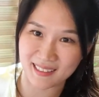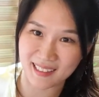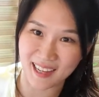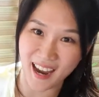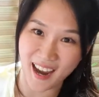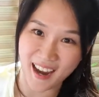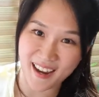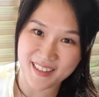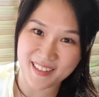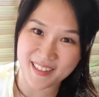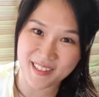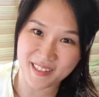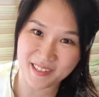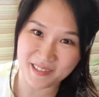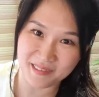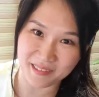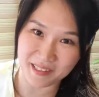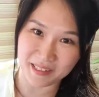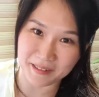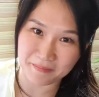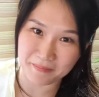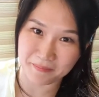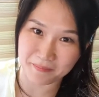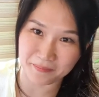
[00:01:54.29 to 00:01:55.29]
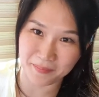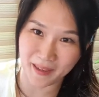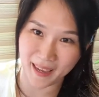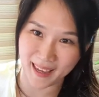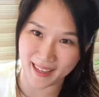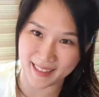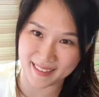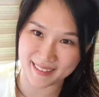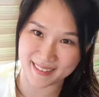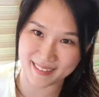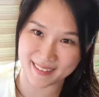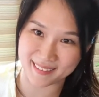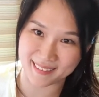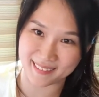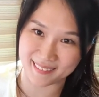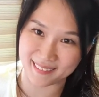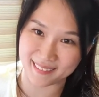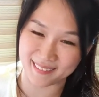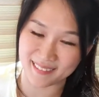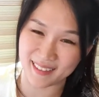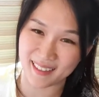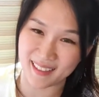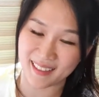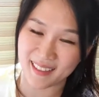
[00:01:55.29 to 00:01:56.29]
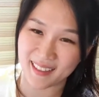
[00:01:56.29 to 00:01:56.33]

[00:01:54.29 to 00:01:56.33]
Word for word: ice cream pastel